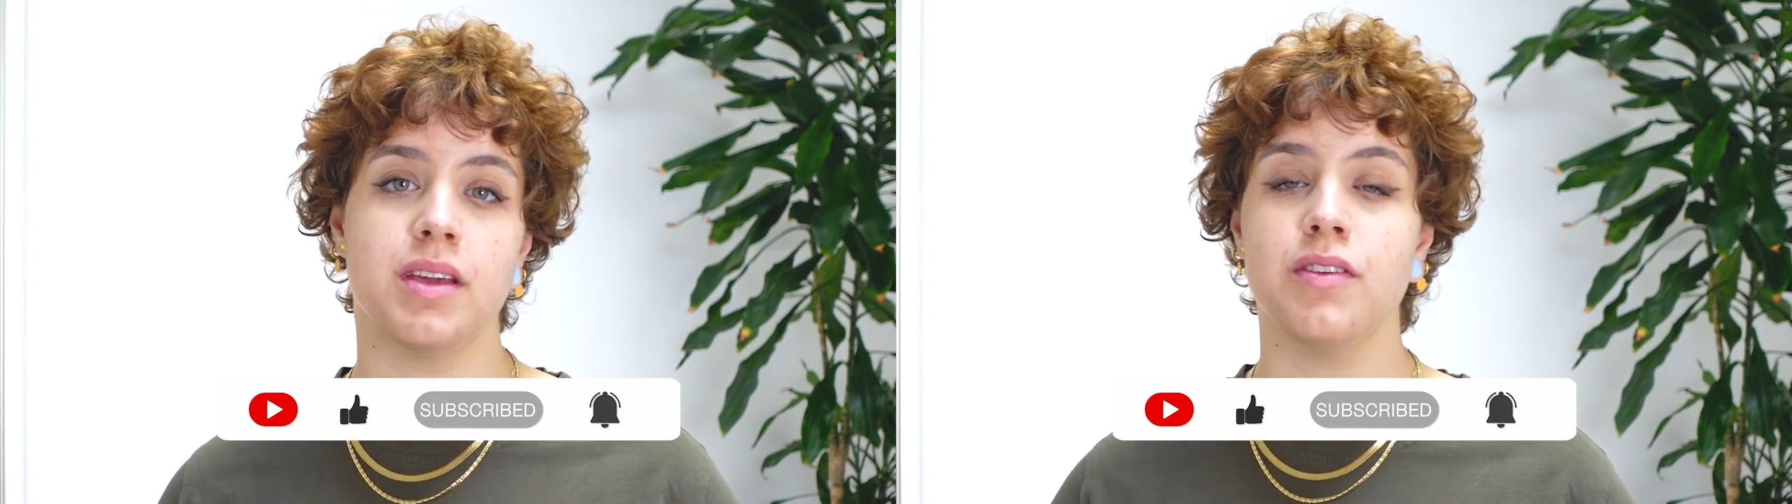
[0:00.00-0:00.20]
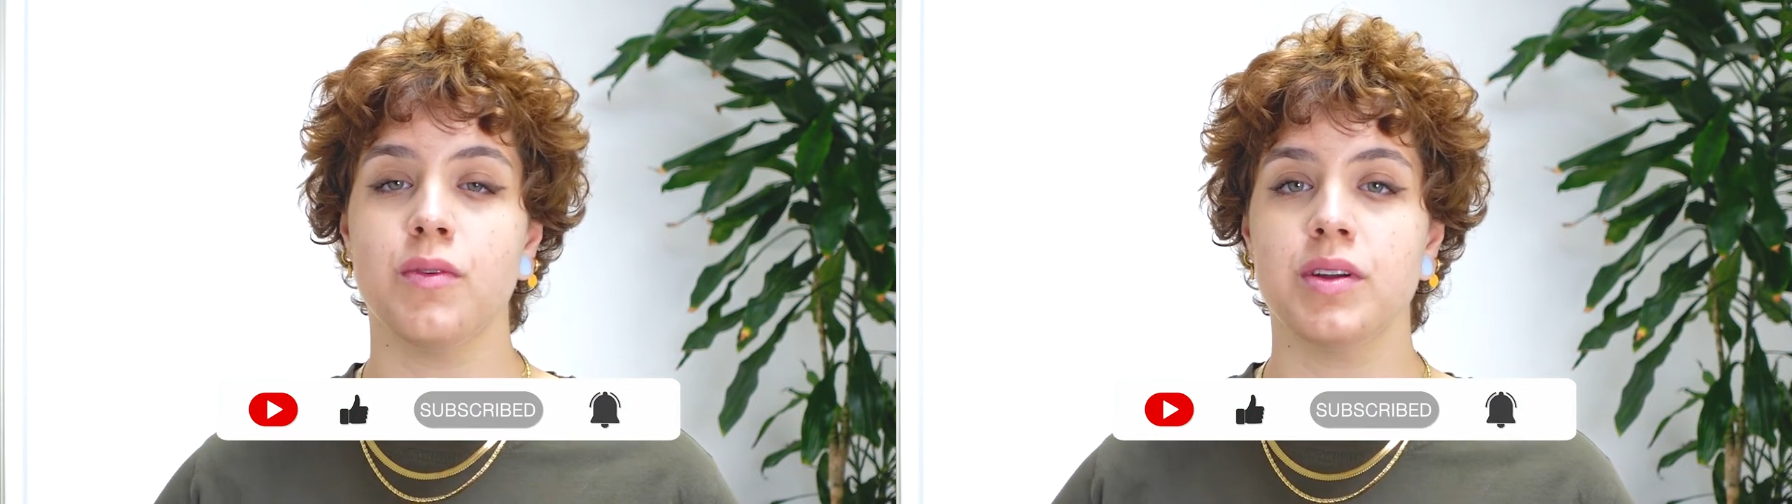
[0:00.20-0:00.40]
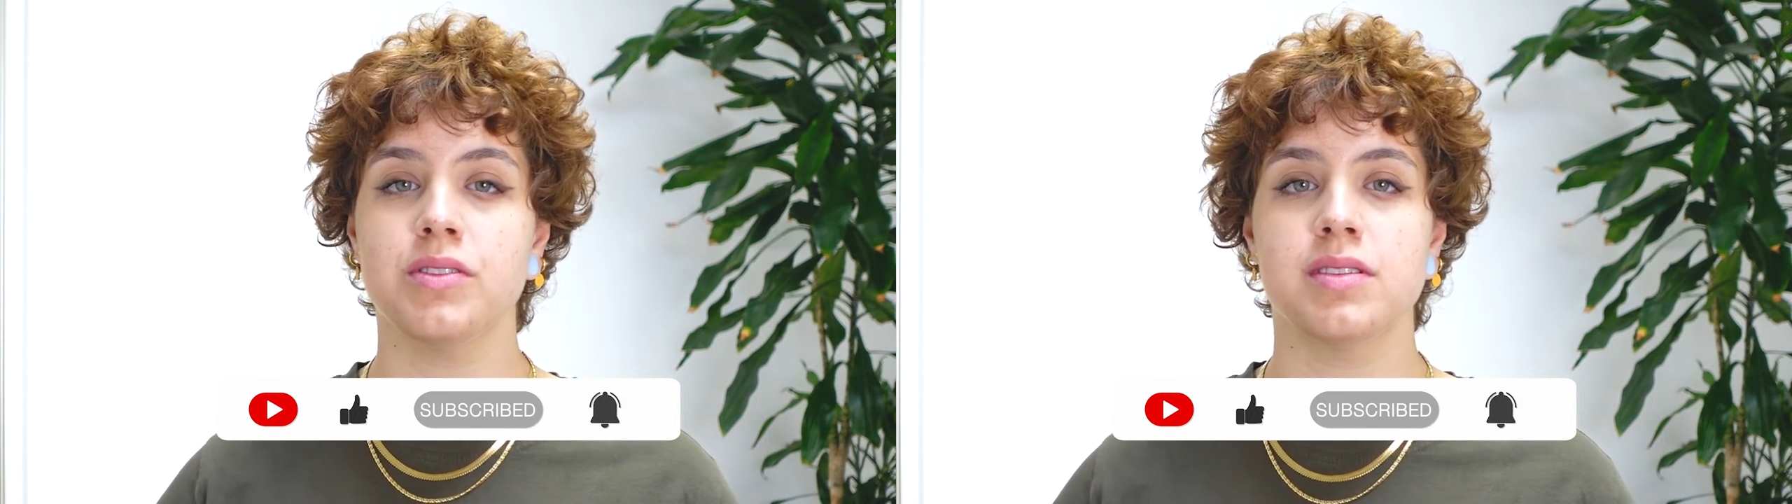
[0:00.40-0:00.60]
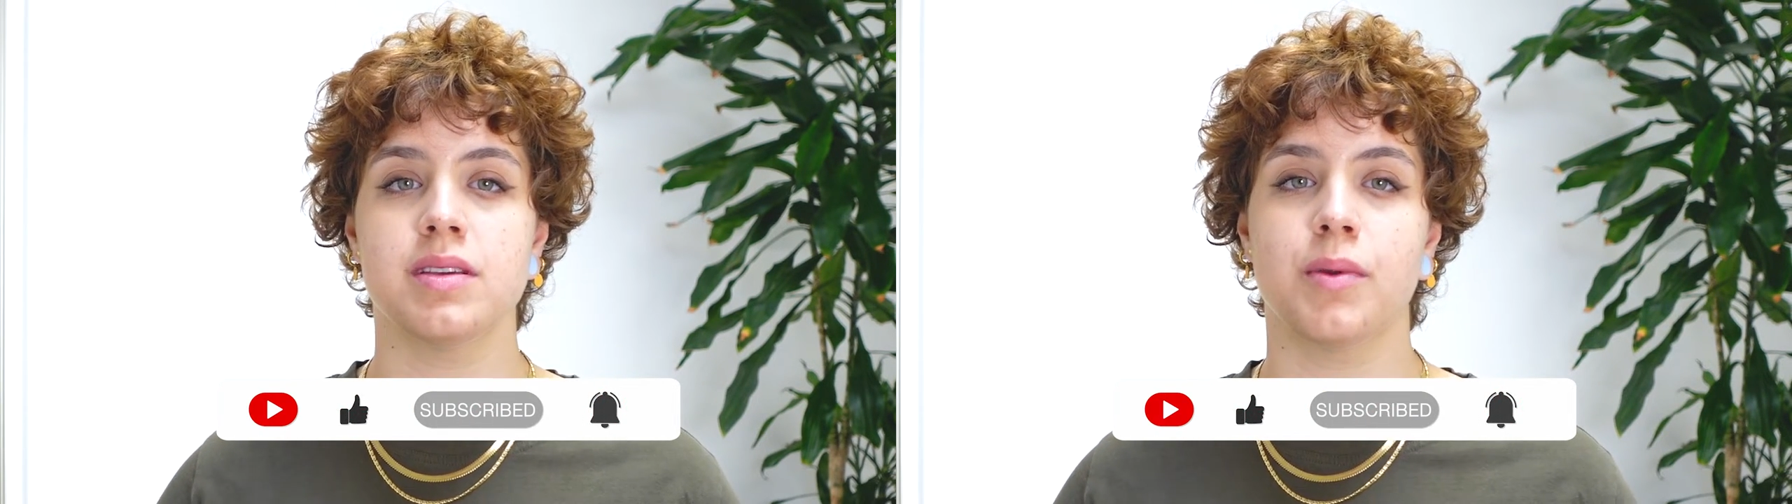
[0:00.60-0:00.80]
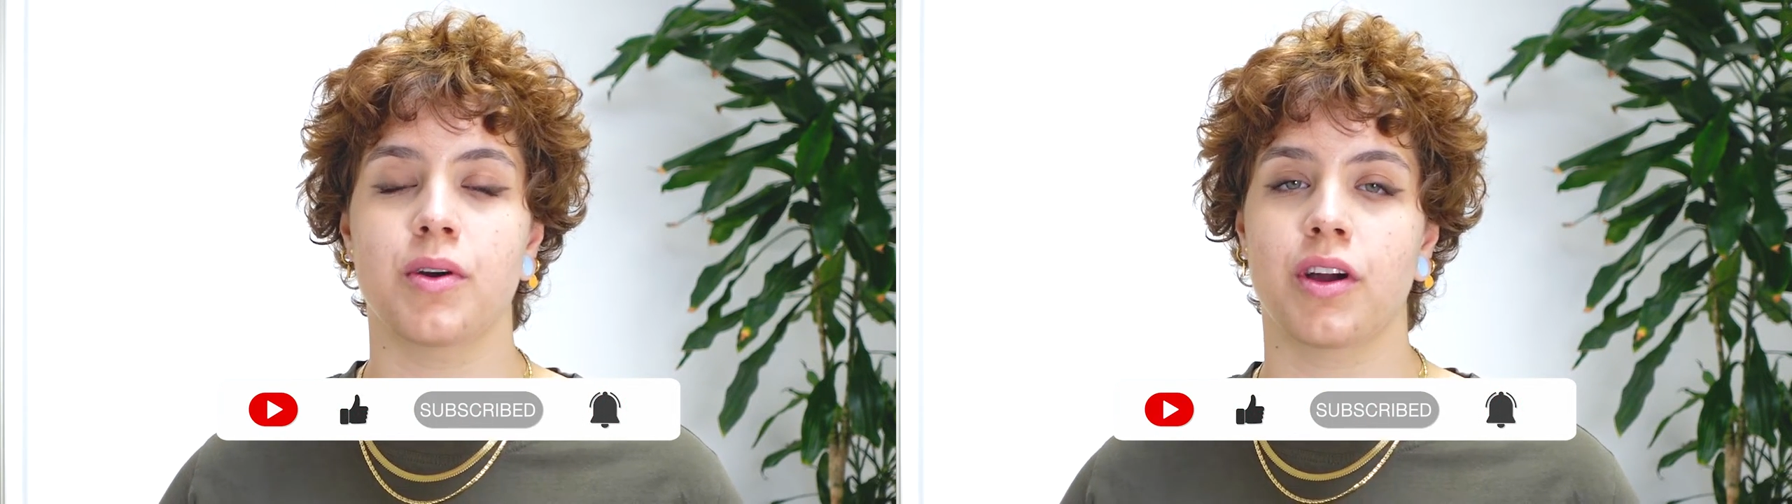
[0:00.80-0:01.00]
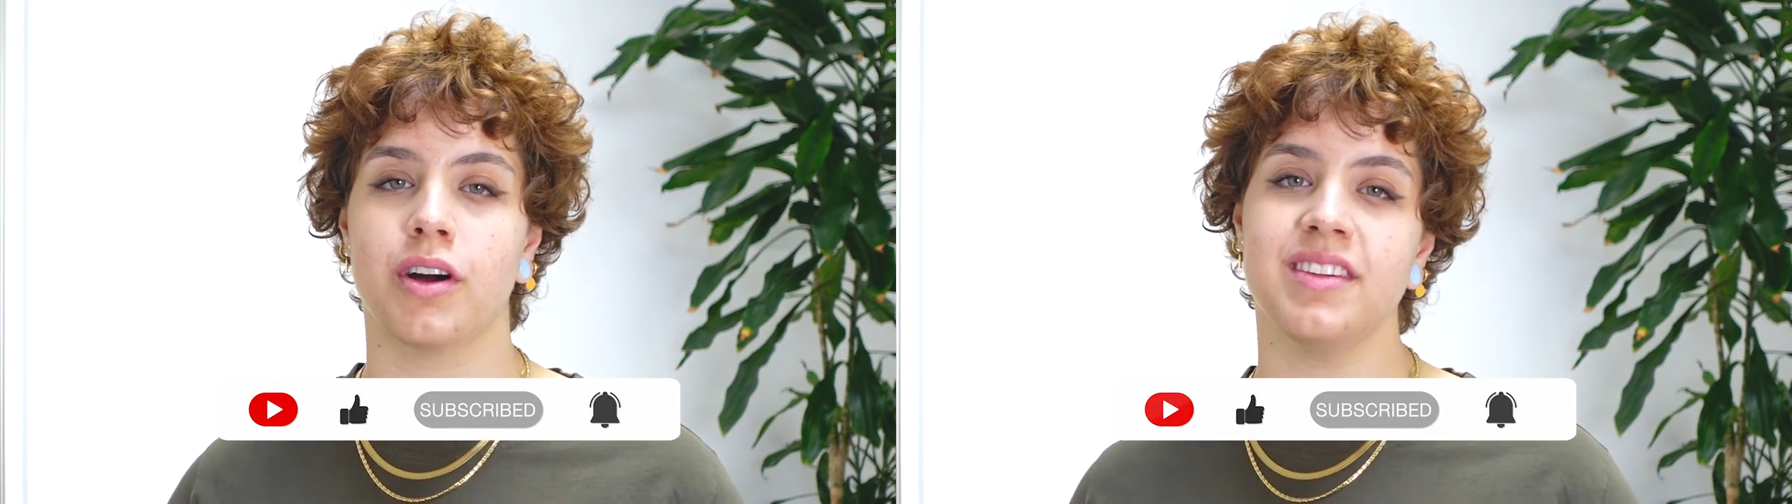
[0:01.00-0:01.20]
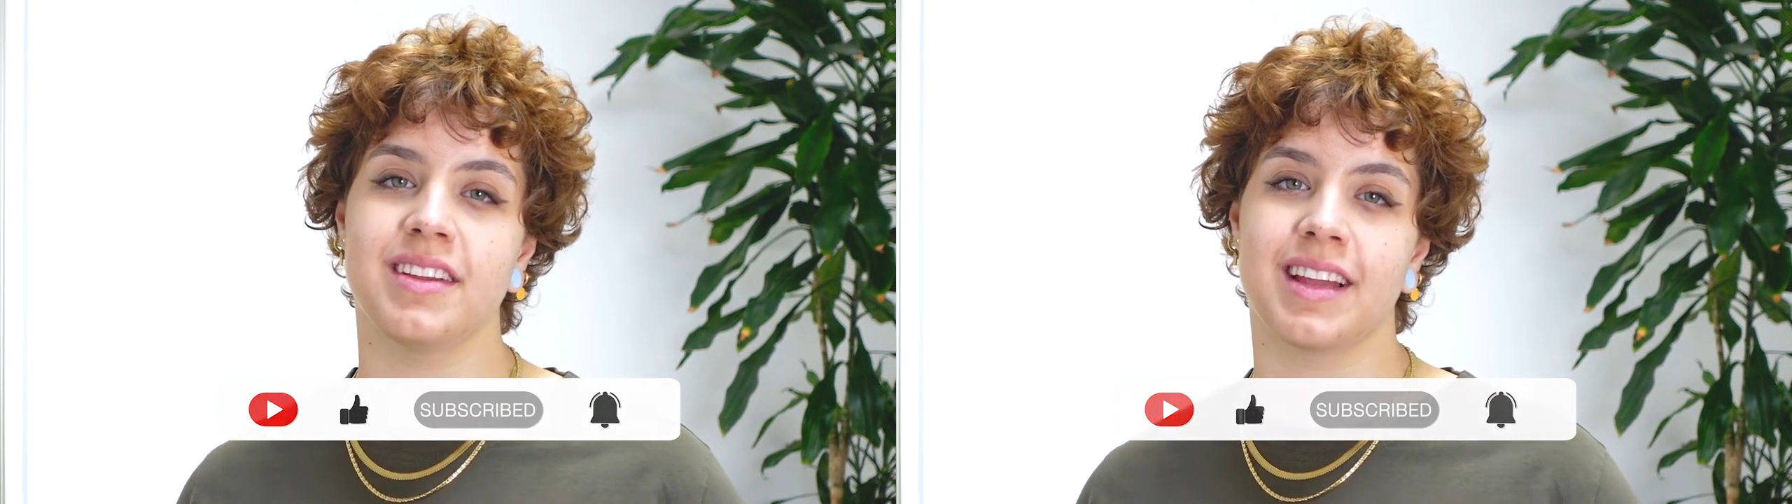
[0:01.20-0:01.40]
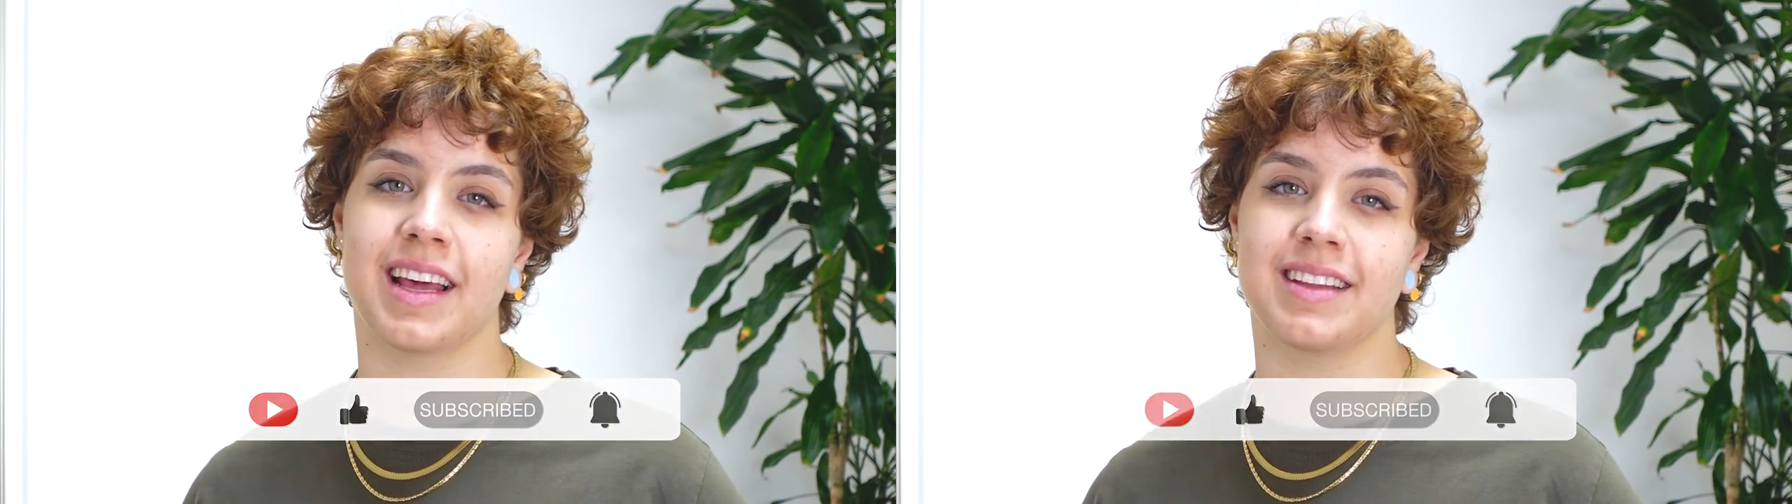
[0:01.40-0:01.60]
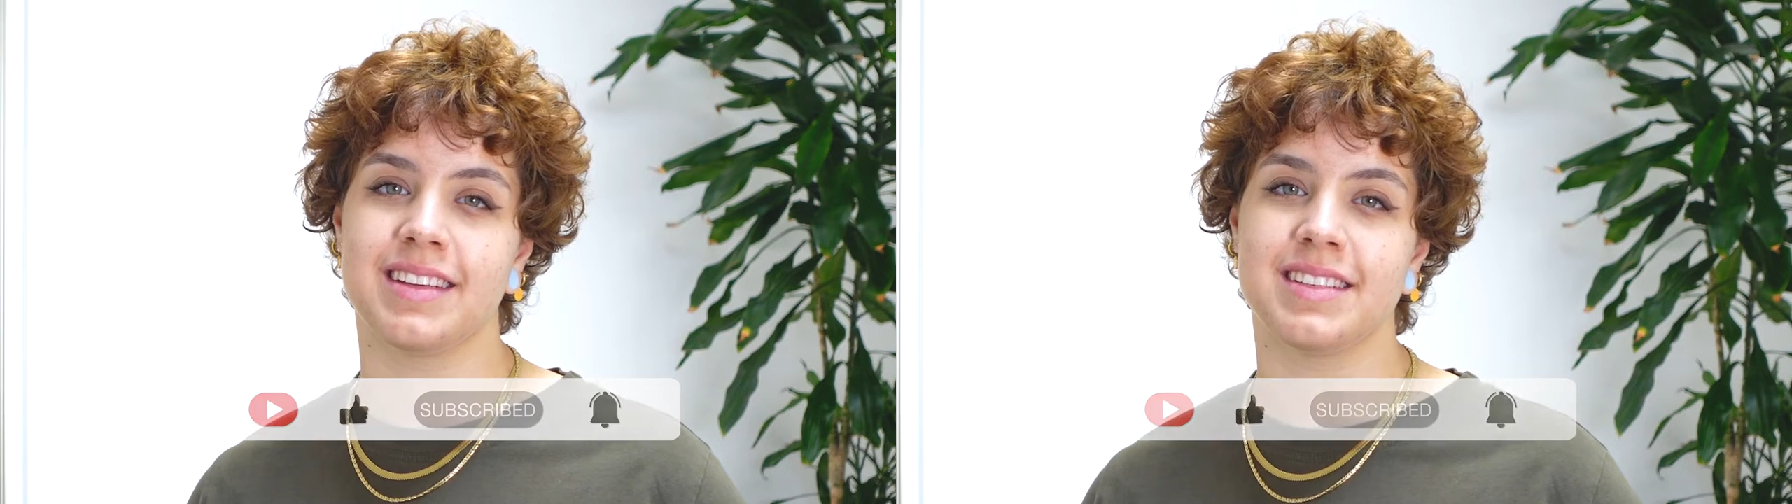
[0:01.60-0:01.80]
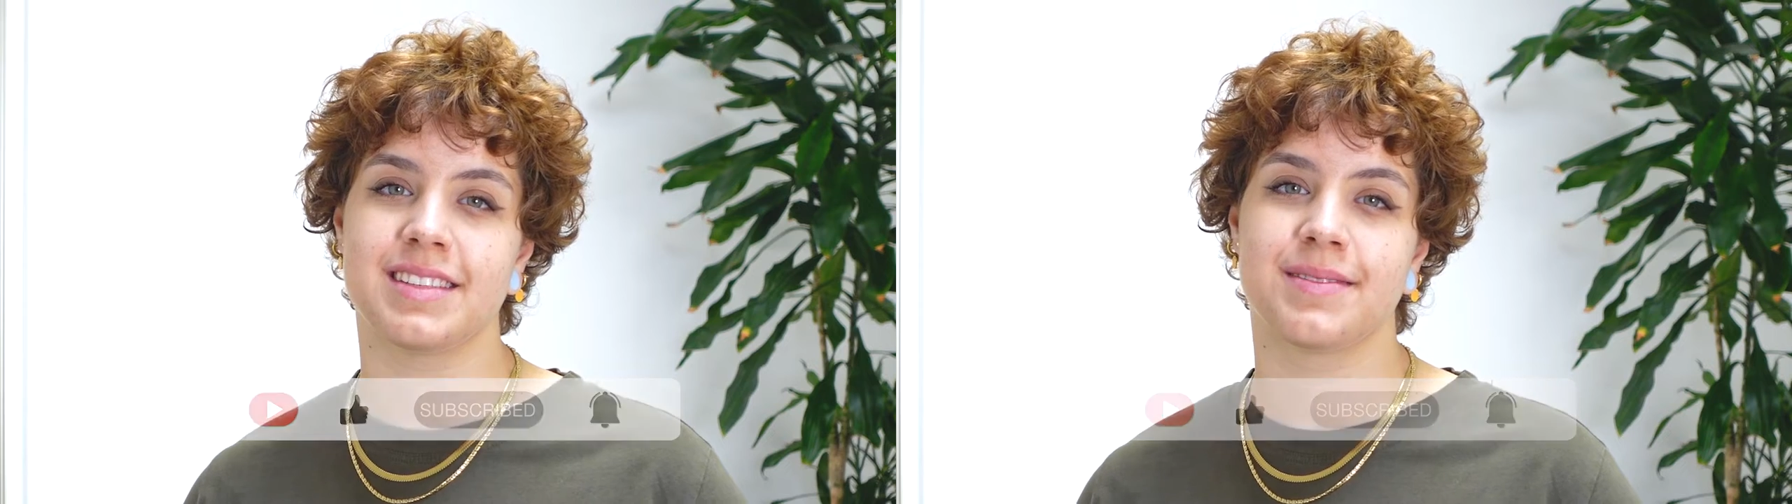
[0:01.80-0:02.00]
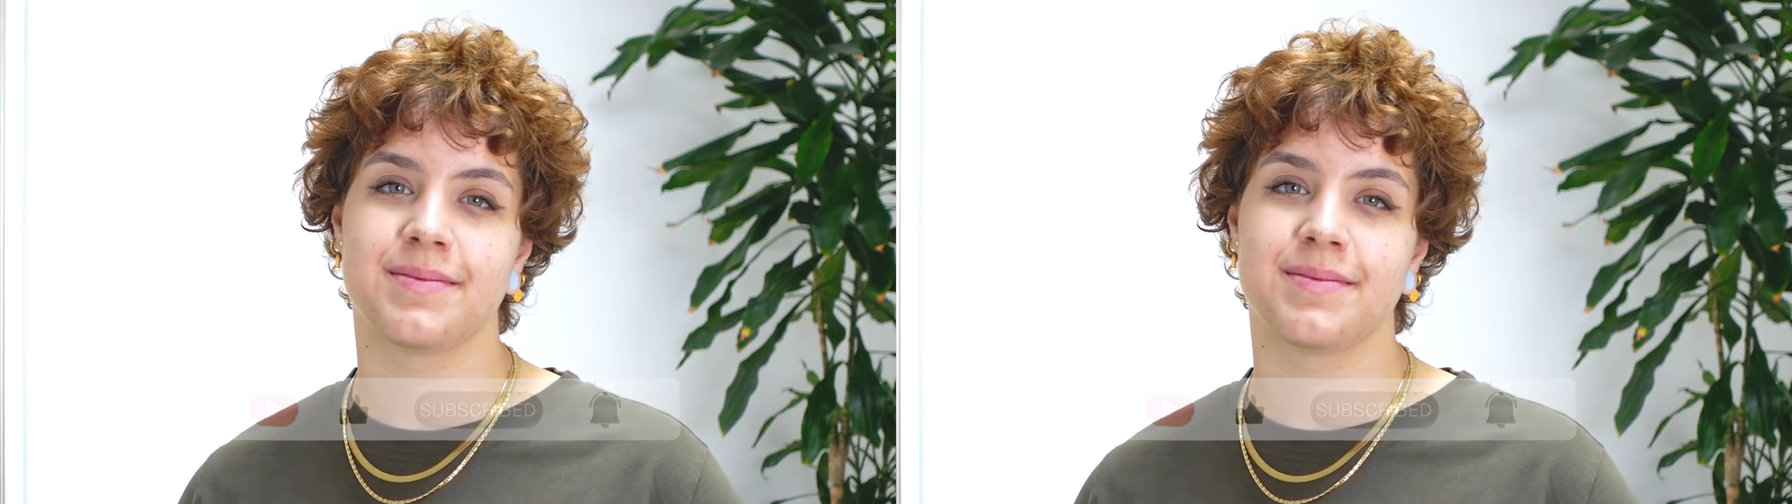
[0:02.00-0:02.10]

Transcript: if you want to see more content like this.